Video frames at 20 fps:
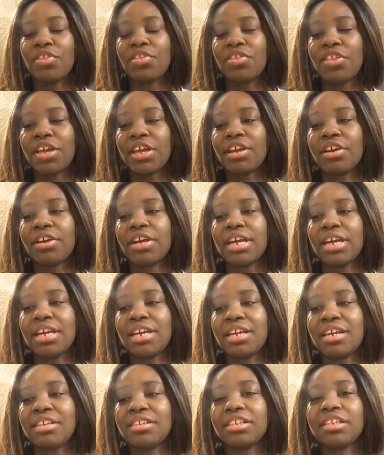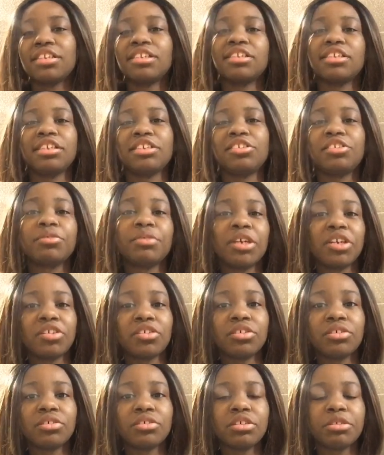There is
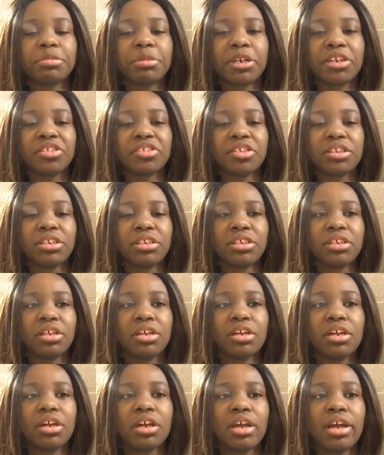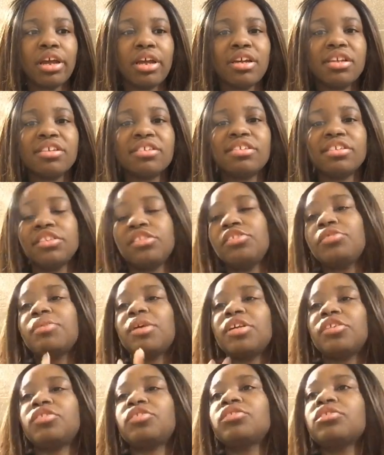situational depression.
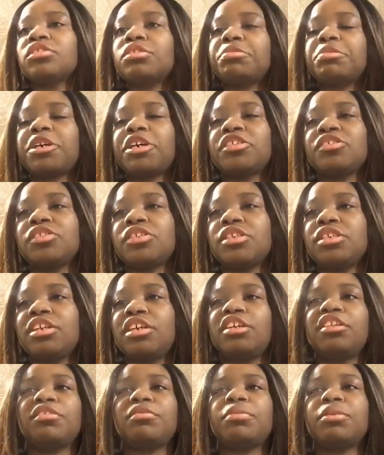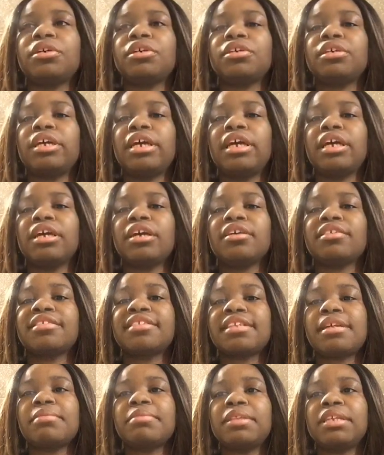Situational depression is where, like,
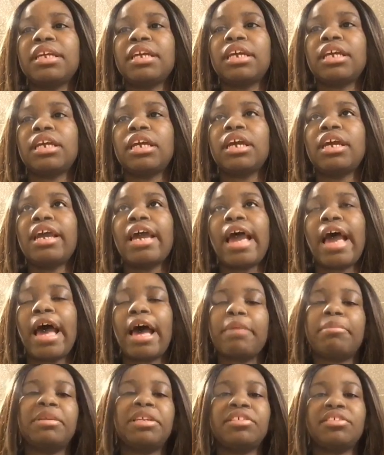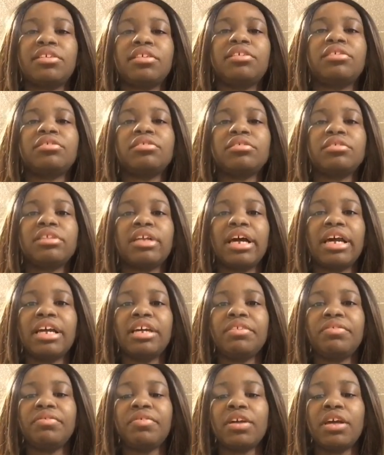something happens in your
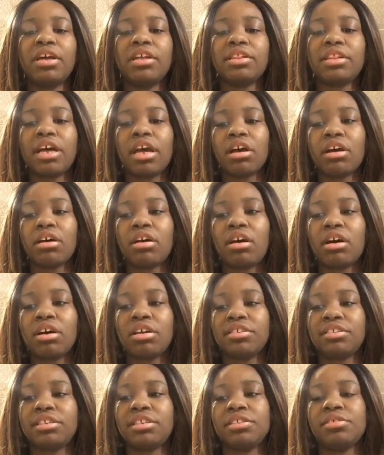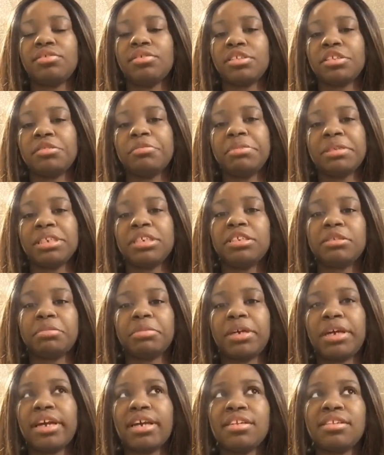life that caused you to be
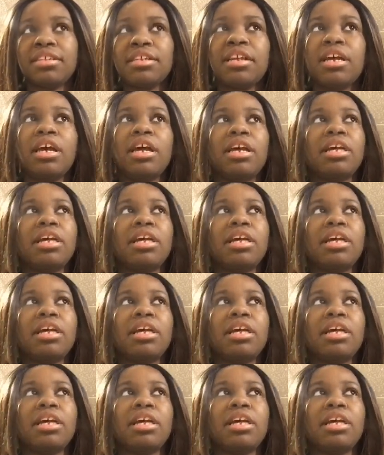depressed.